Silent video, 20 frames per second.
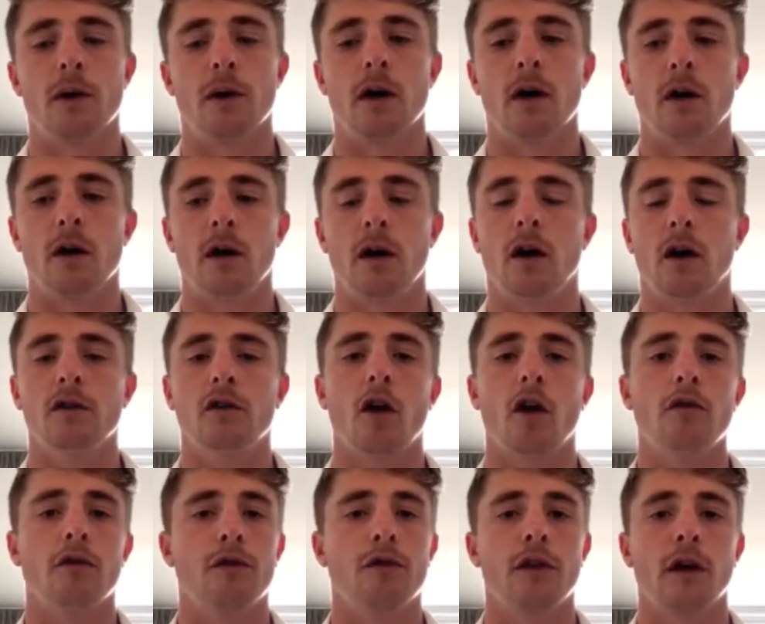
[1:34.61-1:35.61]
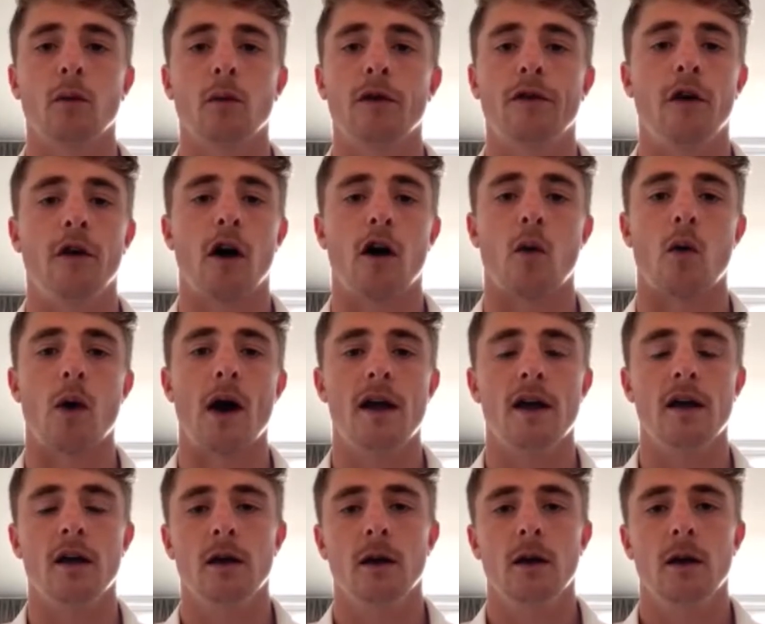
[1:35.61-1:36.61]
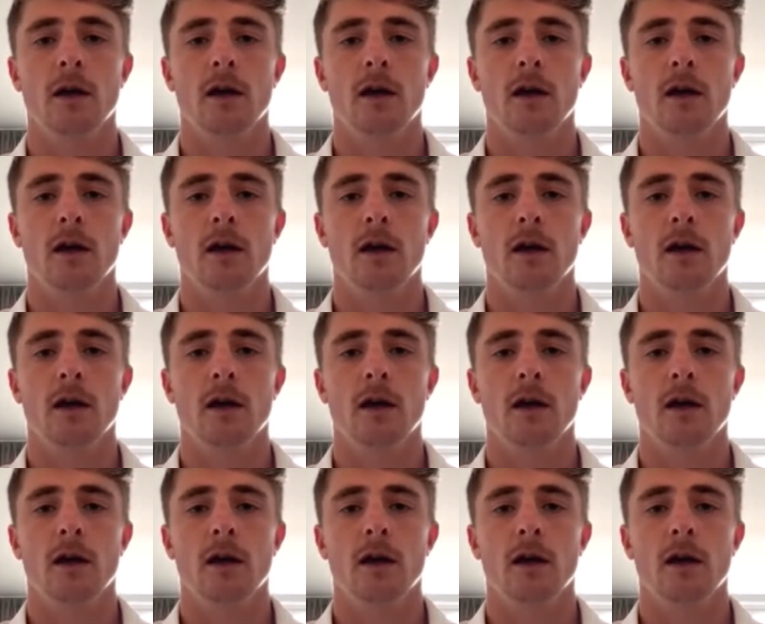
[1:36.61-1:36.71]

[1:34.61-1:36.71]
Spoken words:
But I don't think we're far away.